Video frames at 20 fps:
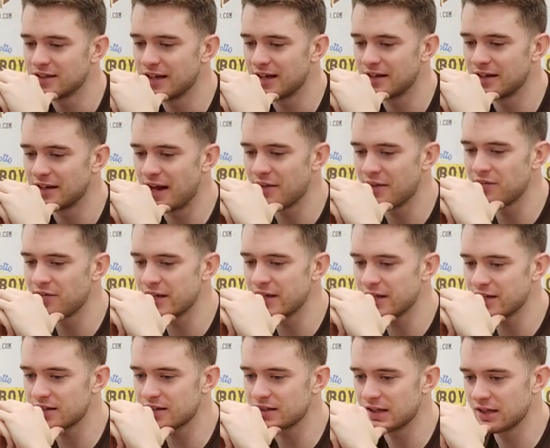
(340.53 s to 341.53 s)
and I
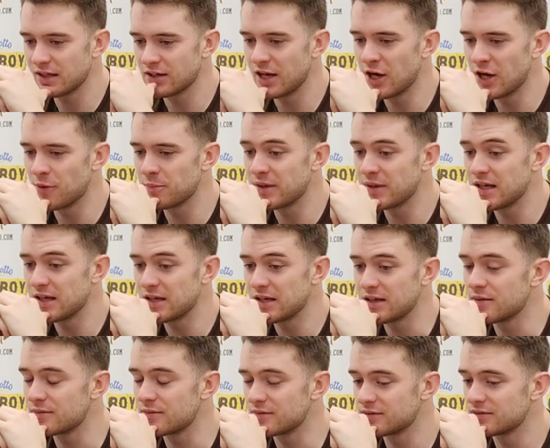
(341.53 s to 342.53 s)
think it'll help
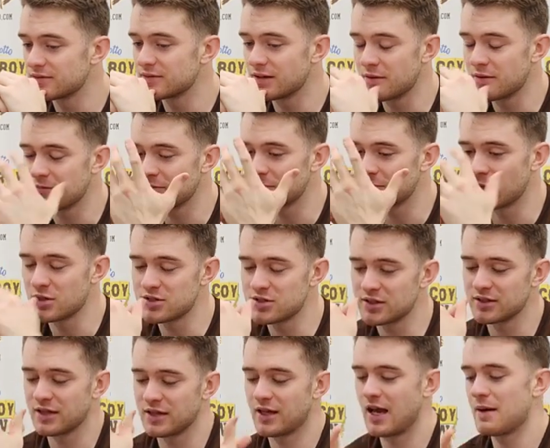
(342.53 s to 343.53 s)
me
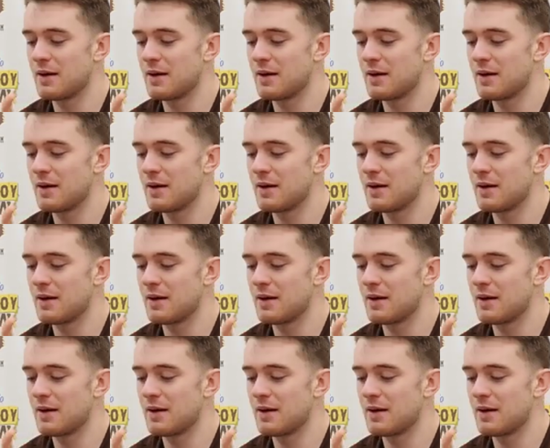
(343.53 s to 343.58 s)
personally.